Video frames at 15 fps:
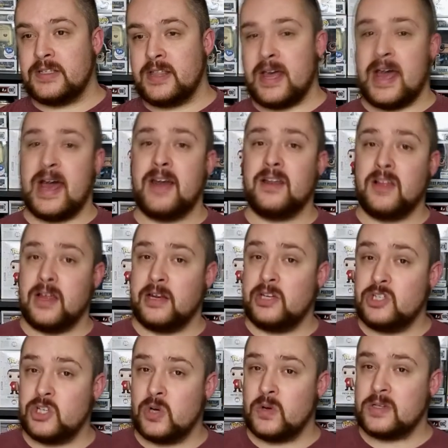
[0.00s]
that had a lot
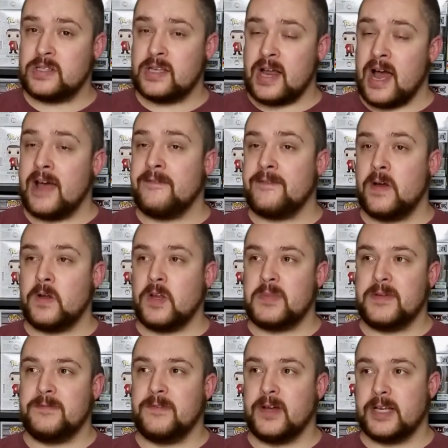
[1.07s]
of jokes that I found to
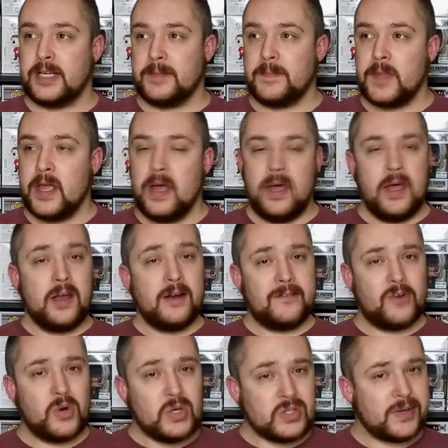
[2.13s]
be funny. And of
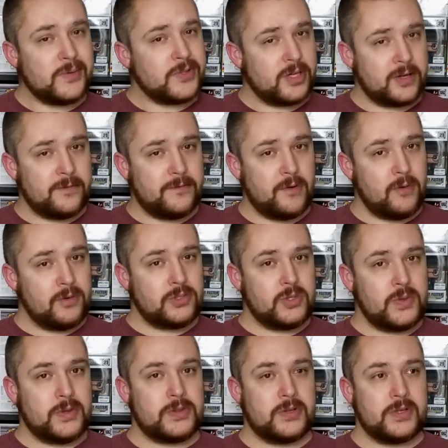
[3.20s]
course, I was looking forward
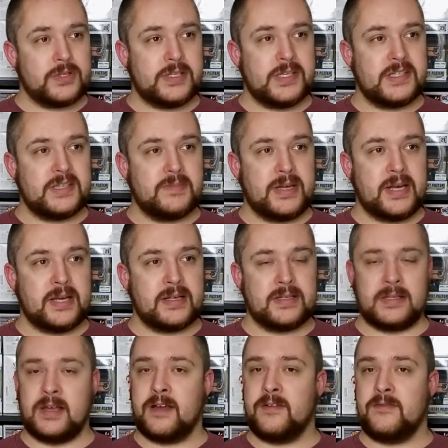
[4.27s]
to a third season
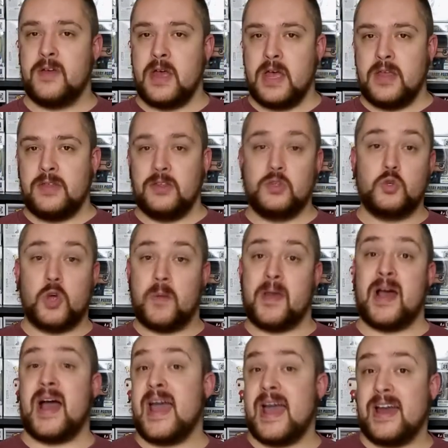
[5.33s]
because of the
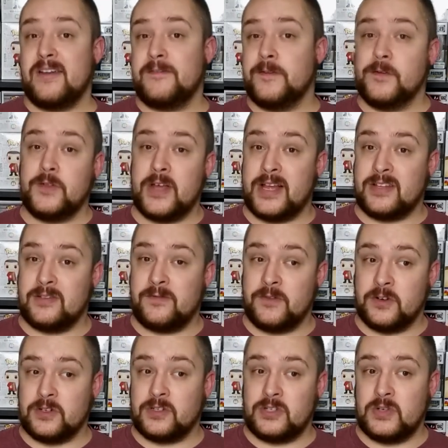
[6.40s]
enjoyment I had for that
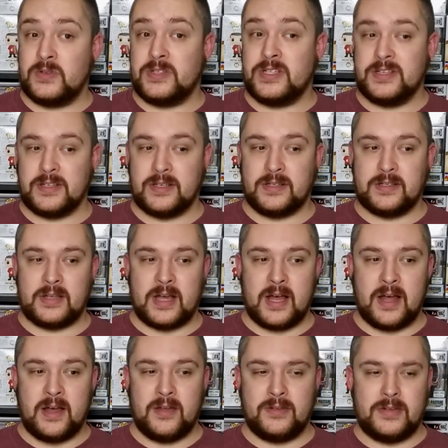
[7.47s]
first two seasons.
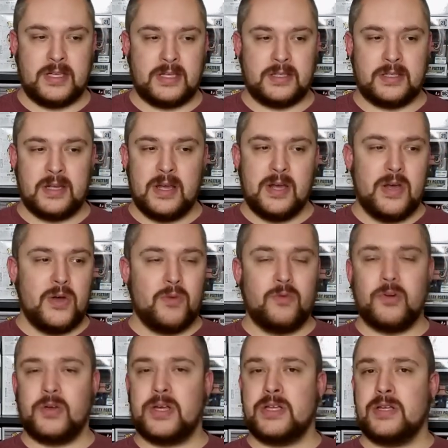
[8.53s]
These
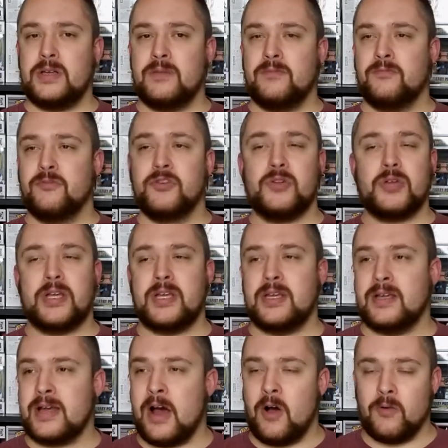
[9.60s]
really,
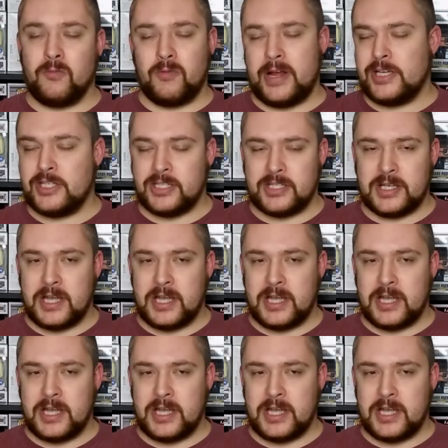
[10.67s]
really outrageous